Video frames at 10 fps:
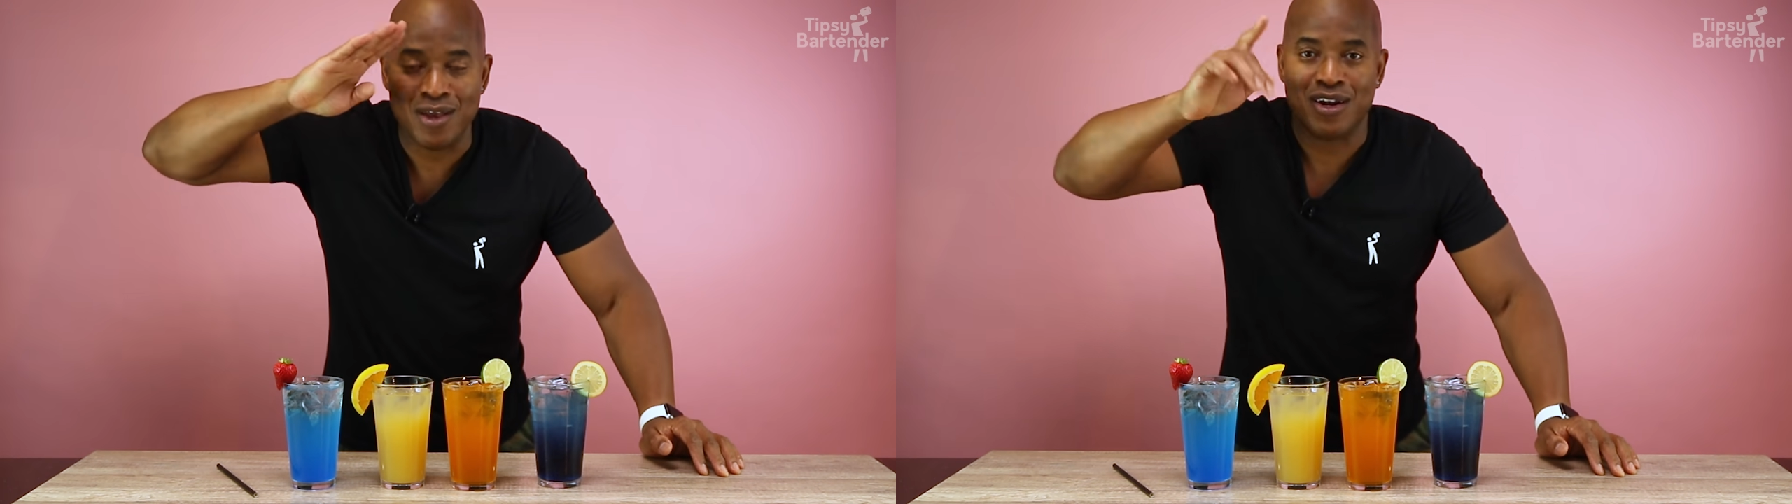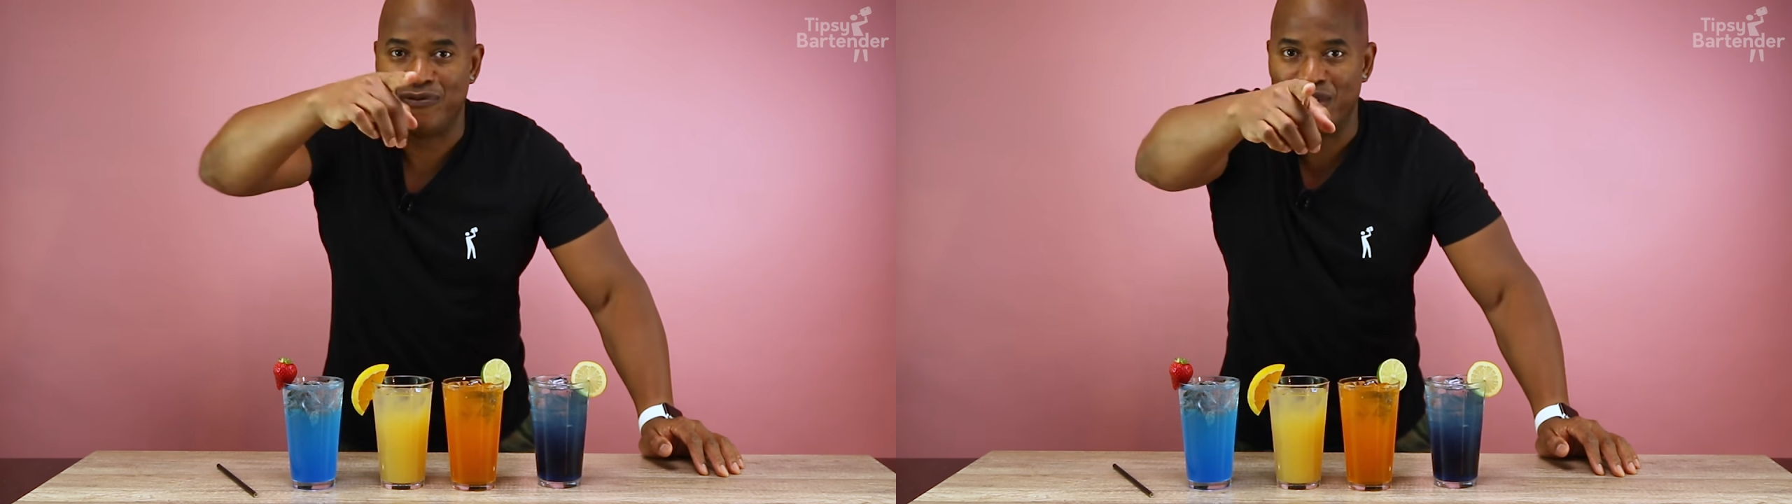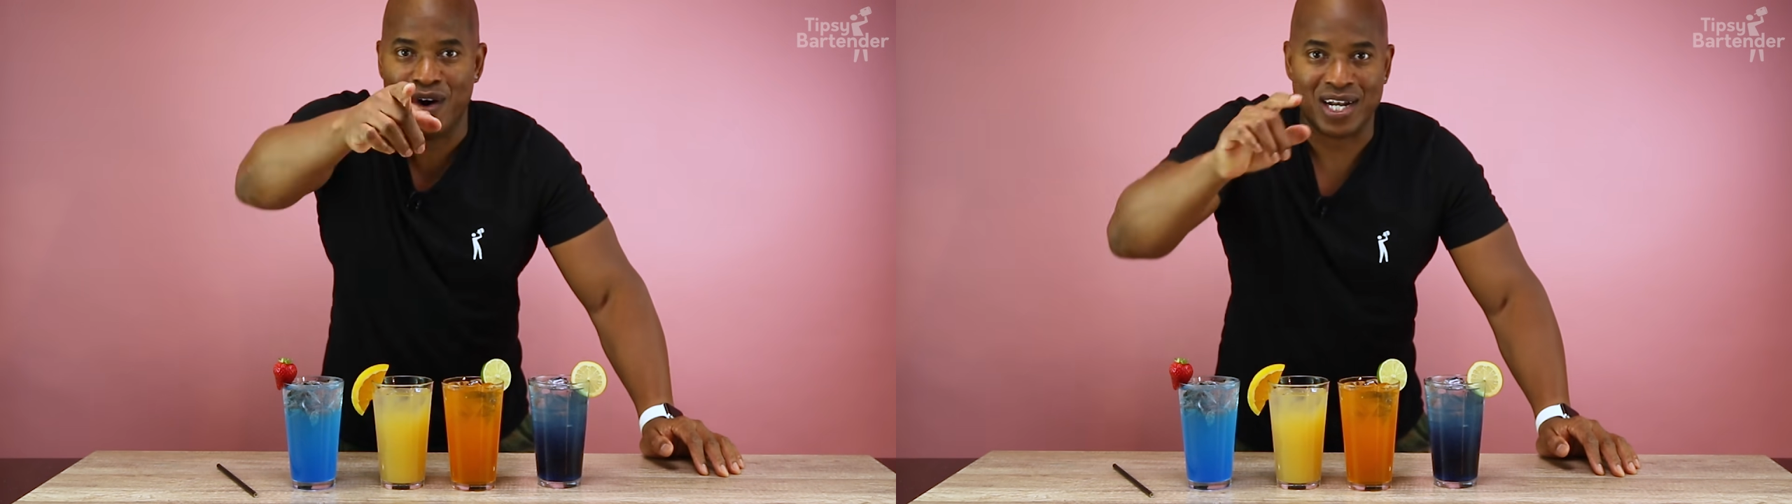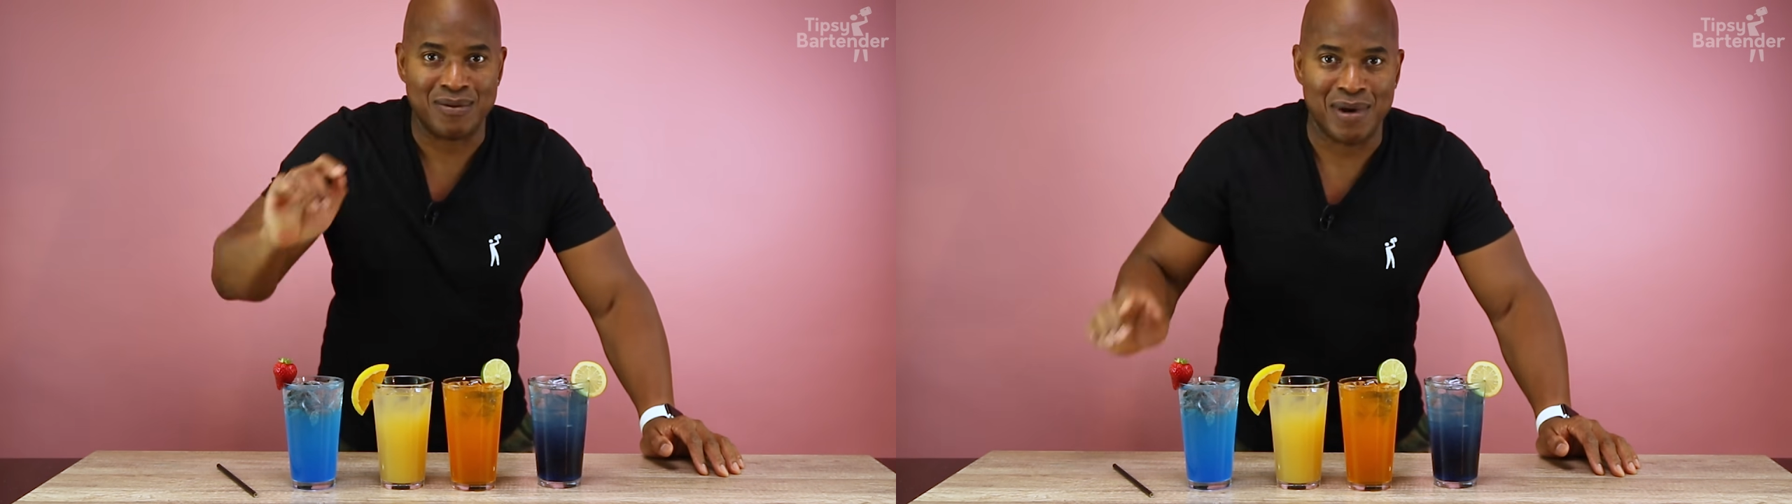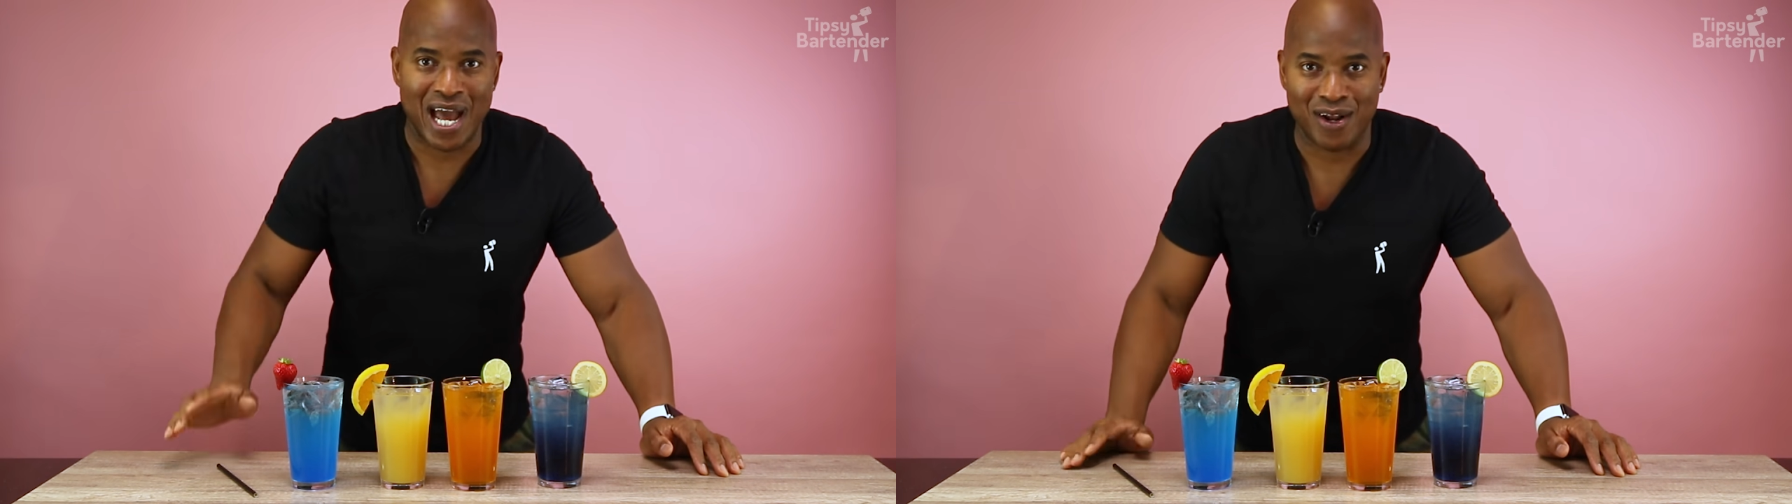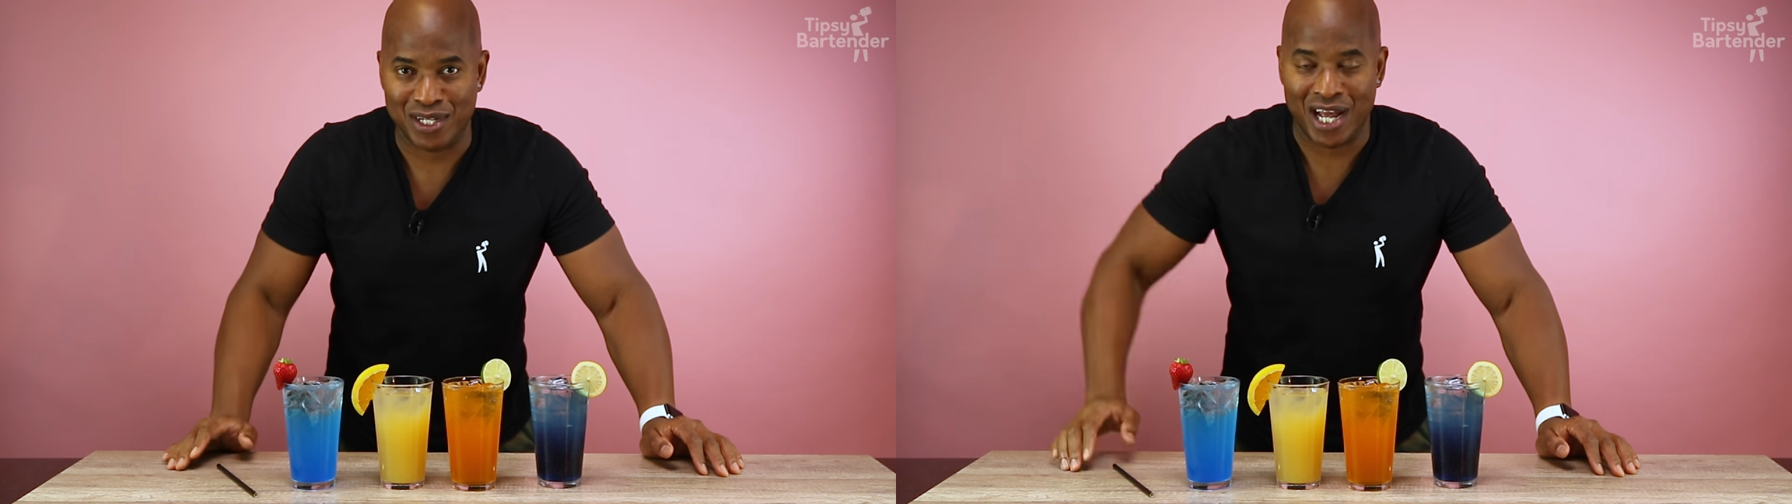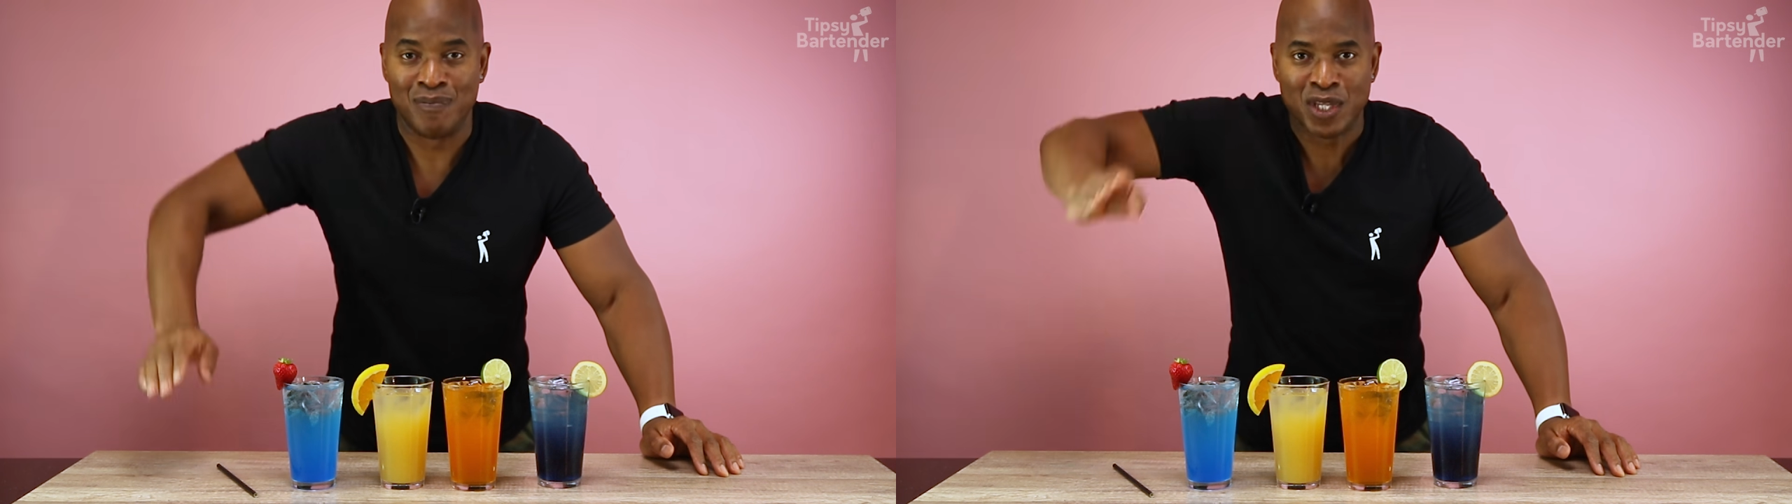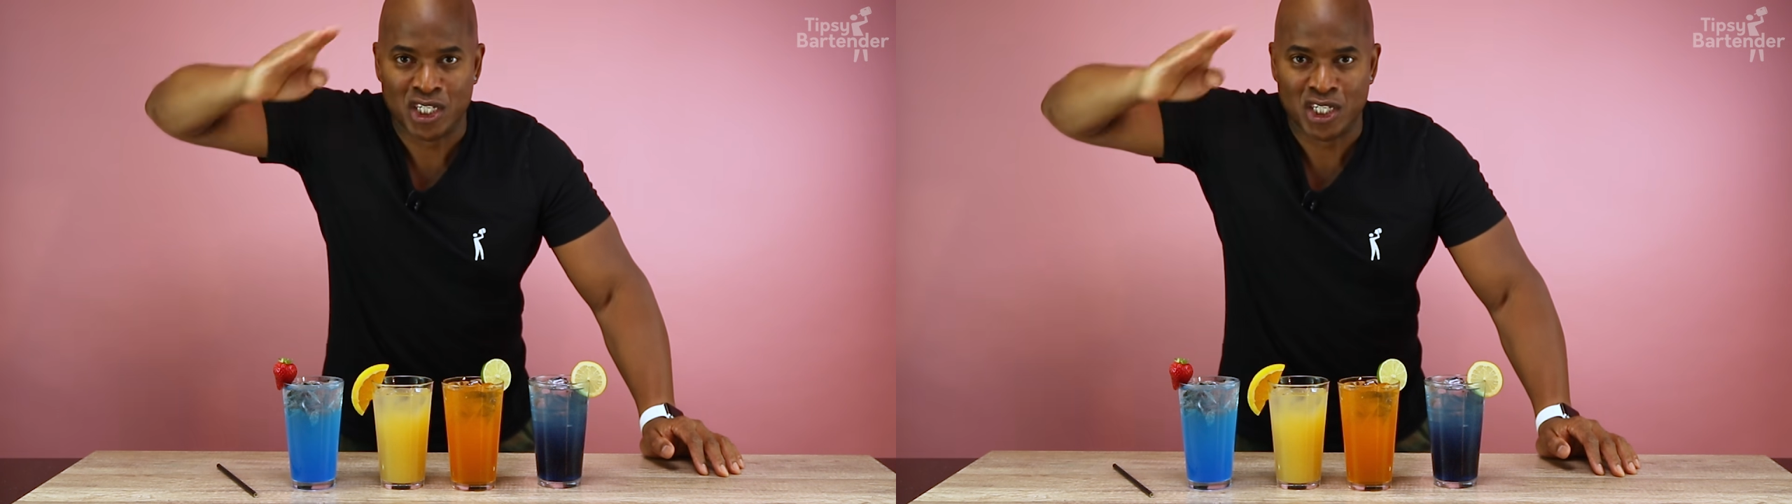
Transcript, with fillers: You're the forgotten man out there.